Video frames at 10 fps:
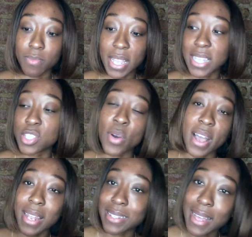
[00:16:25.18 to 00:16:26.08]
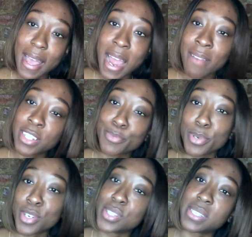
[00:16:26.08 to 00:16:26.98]
And so like the average
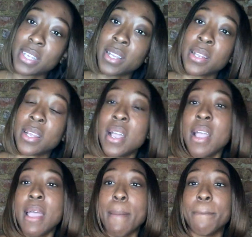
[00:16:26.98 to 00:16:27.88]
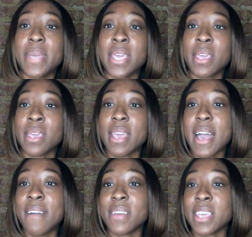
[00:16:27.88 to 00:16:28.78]
person may
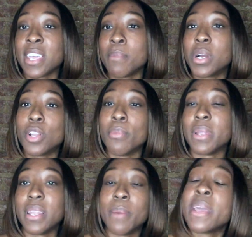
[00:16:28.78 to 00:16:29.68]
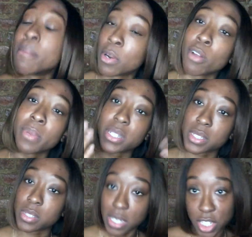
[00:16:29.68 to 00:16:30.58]
have a hemoglobin level. Hemoglobin
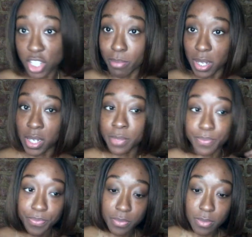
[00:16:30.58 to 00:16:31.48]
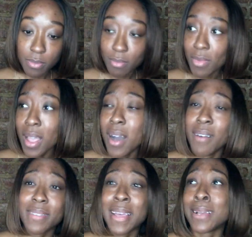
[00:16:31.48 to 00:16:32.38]
is your blood
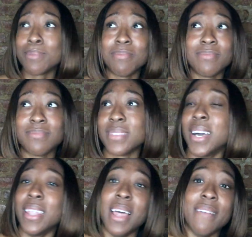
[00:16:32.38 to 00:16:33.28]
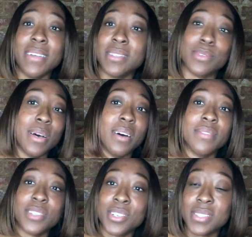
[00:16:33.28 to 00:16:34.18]
of like 11, 12,
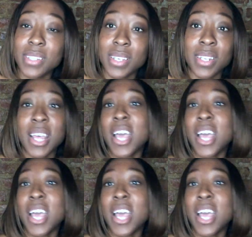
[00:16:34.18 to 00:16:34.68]
13.